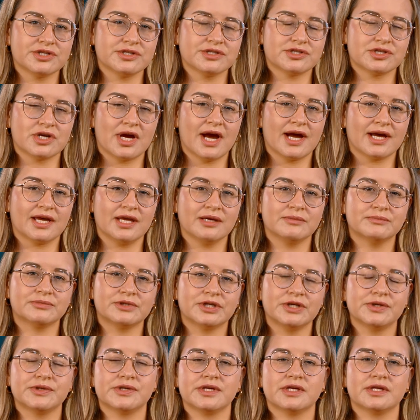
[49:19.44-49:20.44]
tracking
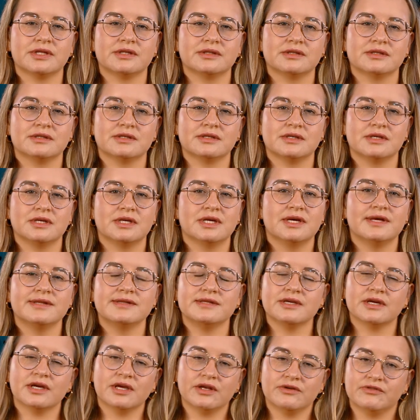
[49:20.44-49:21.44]
broken? The
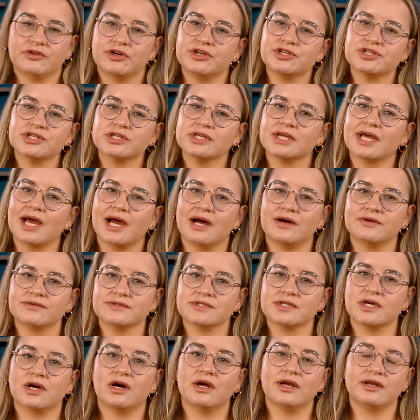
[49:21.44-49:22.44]
conversion count
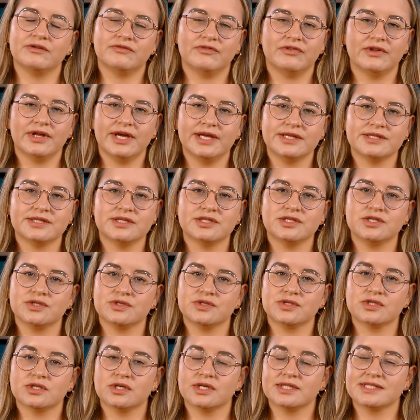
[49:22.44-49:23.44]
got inflated due
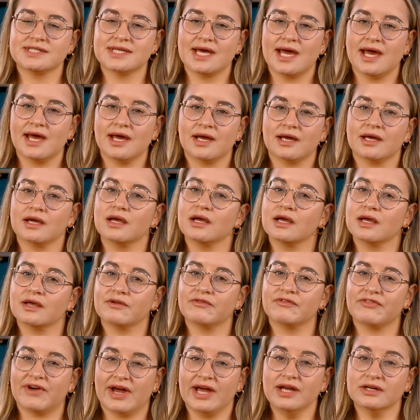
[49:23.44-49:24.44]
to a tag
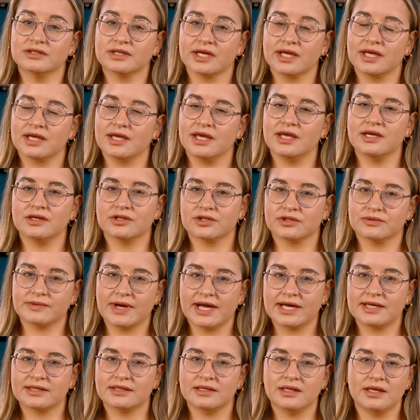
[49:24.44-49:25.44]
firing
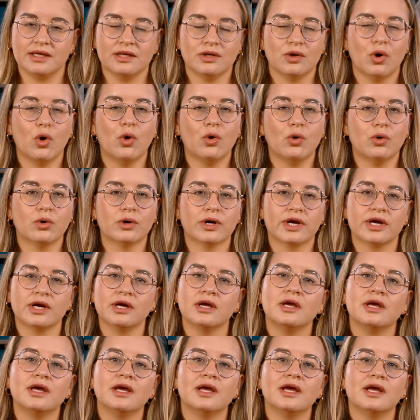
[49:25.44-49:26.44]
incorrectly, or
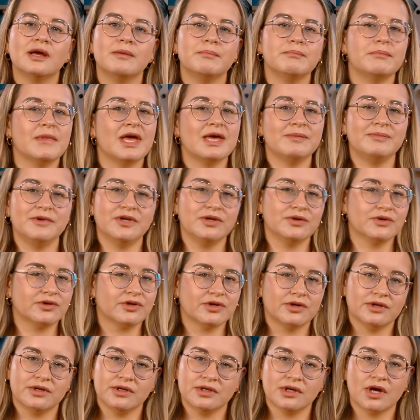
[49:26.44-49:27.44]
maybe you
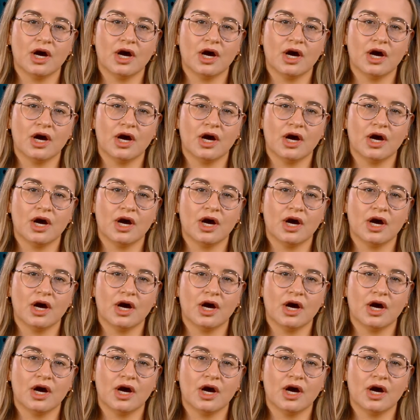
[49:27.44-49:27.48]
couldn't